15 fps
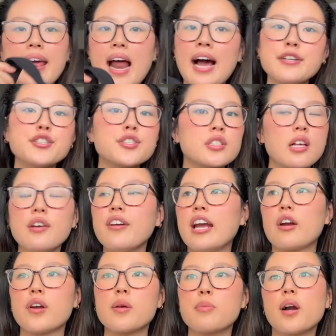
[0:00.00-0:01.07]
I just love
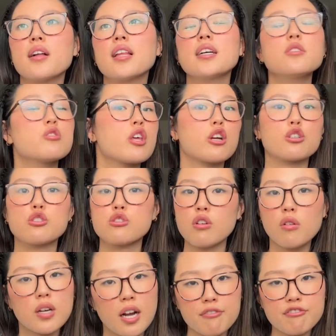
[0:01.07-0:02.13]
Aerie bralettes. They are so
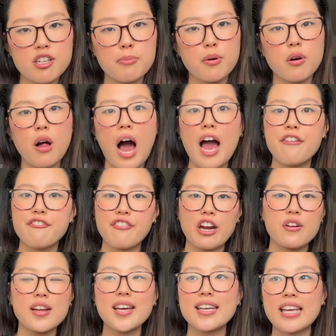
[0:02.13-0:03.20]
comfortable. I'm
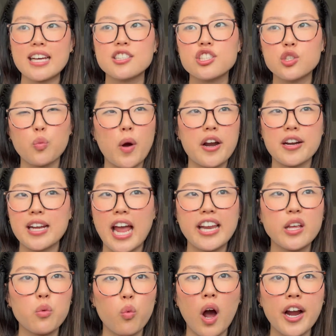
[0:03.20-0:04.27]
very against wearing
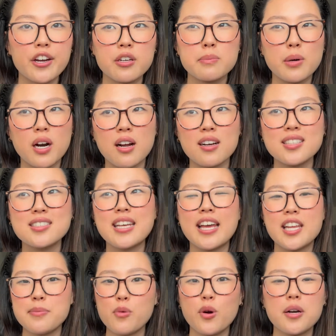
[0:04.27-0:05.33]
any wired bras
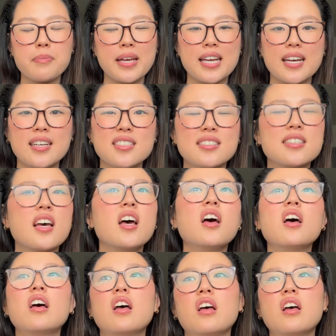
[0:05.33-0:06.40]
anymore because,
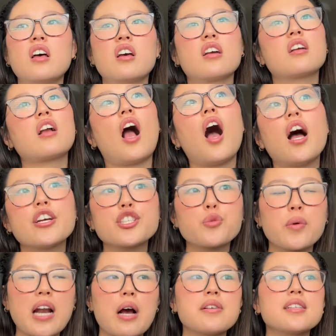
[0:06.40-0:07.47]
gosh,
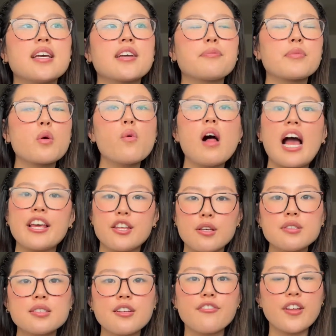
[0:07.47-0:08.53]
when I was like, well, I
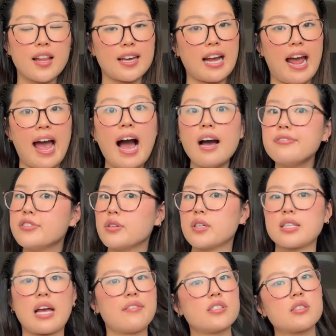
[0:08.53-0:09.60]
used to feel like I have to because
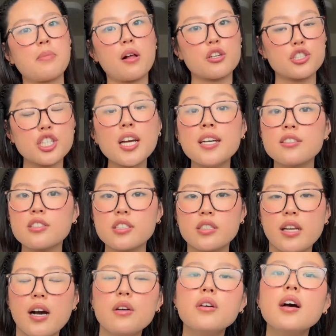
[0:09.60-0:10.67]
I have a smaller chest, you
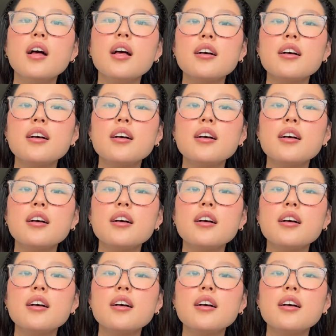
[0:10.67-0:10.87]
know?